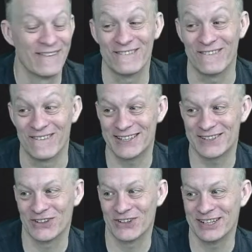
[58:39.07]
Which
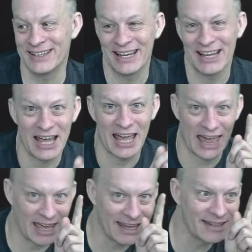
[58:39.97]
one?
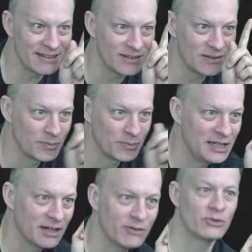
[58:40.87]
And be
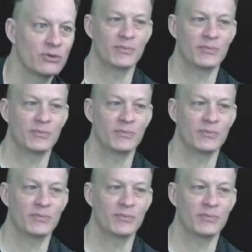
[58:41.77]
careful